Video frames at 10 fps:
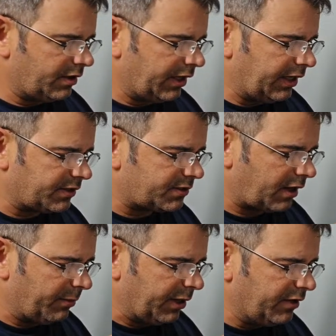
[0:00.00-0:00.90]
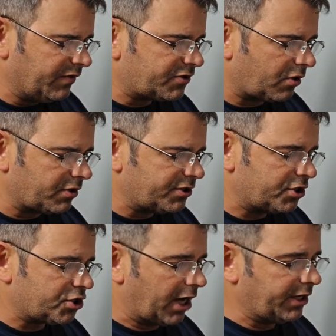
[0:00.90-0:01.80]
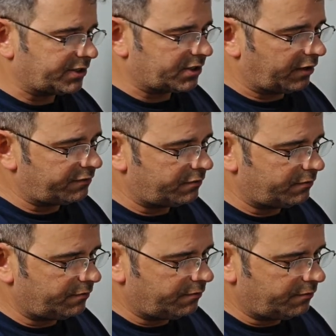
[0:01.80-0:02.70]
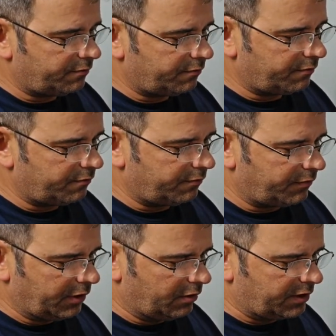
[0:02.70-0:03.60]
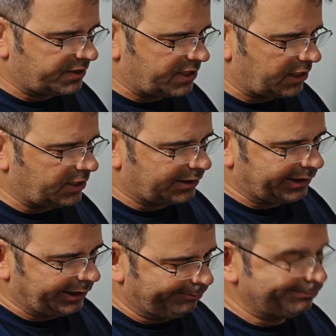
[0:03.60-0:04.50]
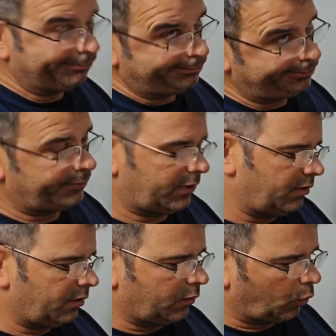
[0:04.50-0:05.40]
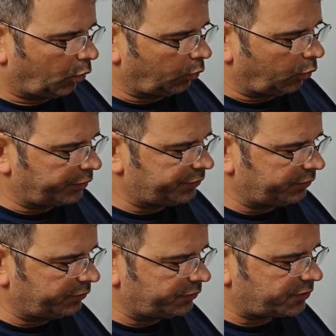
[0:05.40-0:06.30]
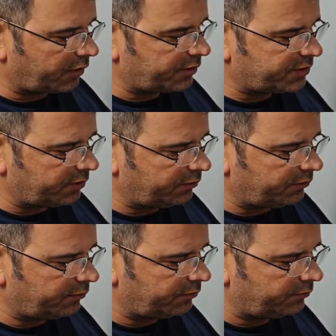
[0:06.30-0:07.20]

East. I mean, he even starts in the China stuff. You know, because technically, World War II starts in